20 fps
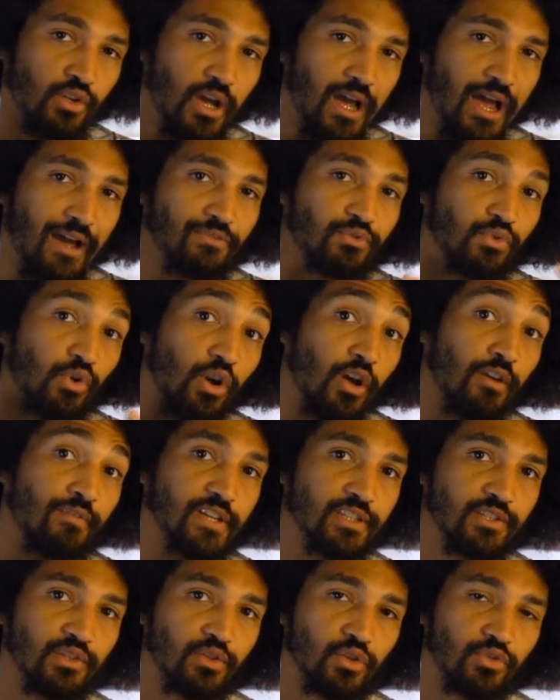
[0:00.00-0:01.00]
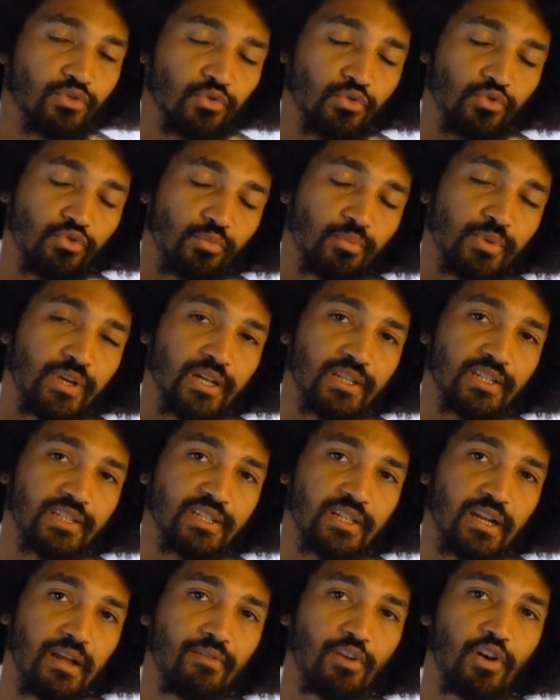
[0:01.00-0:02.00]
have to love it, to be at
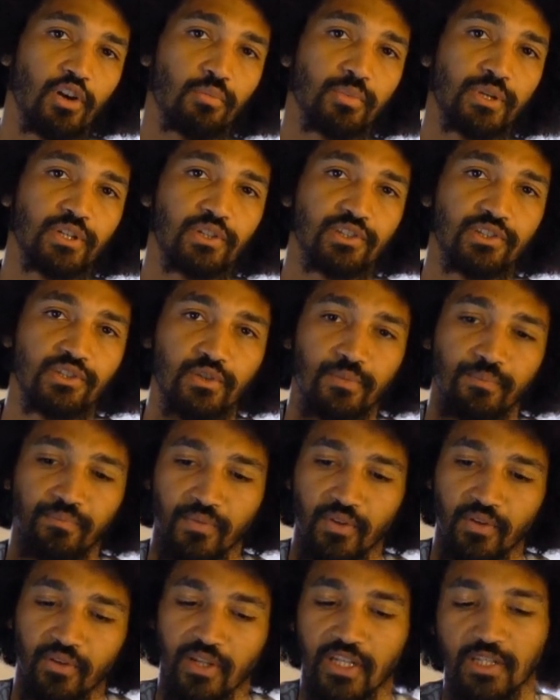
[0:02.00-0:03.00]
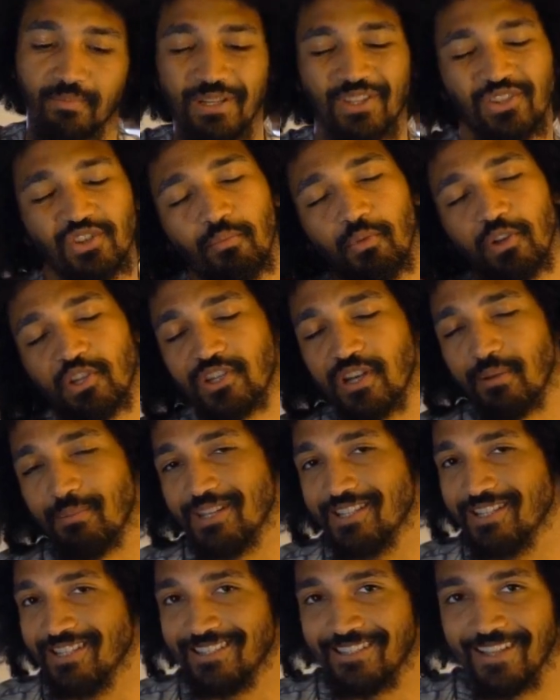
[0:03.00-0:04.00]
this level, because you spend so much time
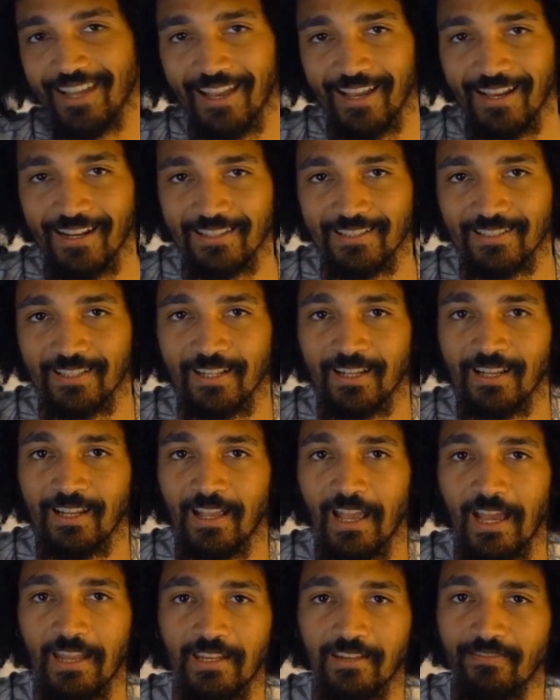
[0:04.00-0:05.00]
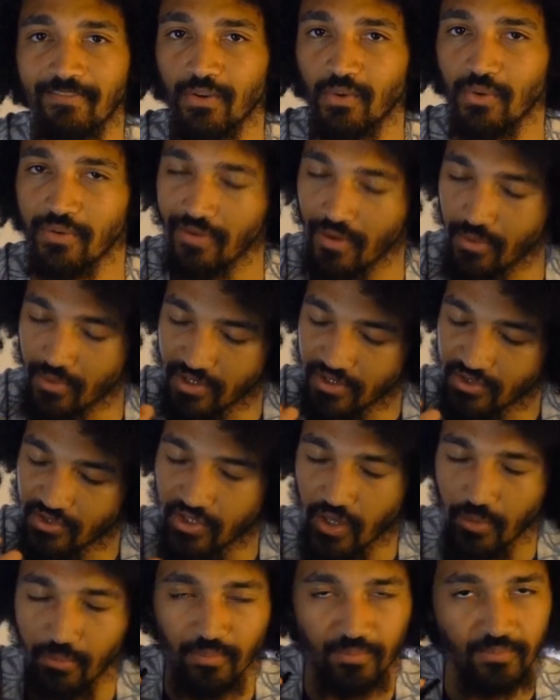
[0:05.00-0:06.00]
in details and in very, very
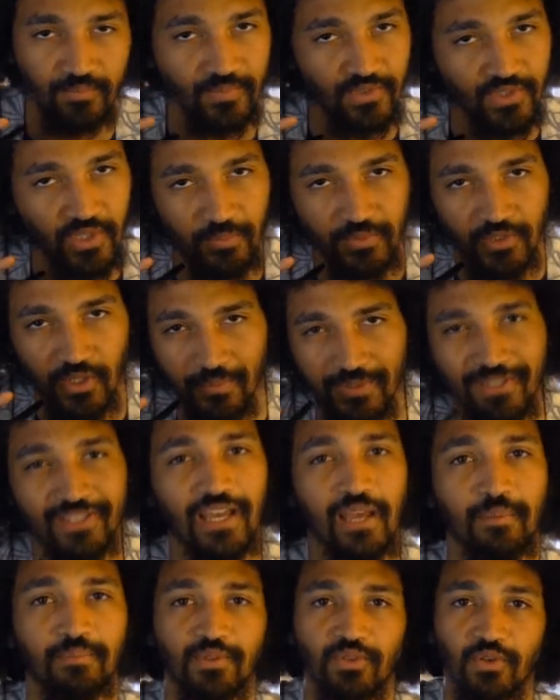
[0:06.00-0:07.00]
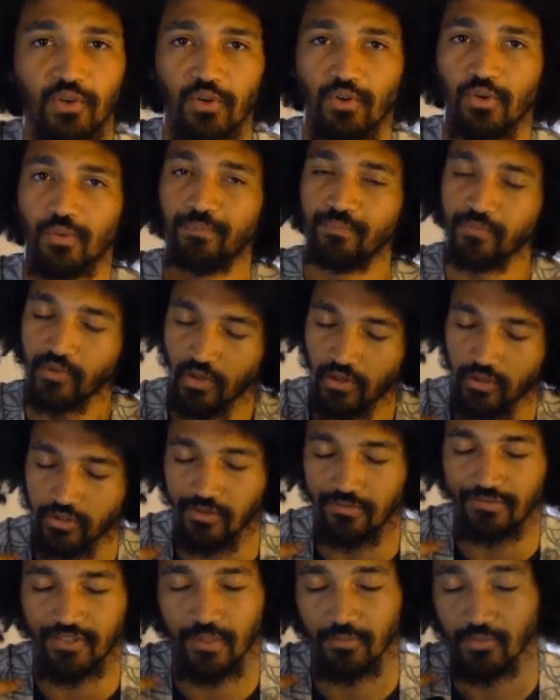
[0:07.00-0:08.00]
sub steps. So a lot
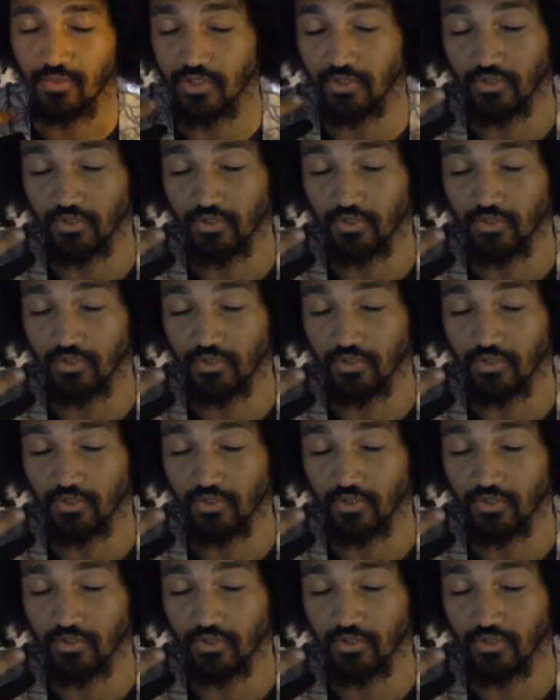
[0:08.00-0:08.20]
of time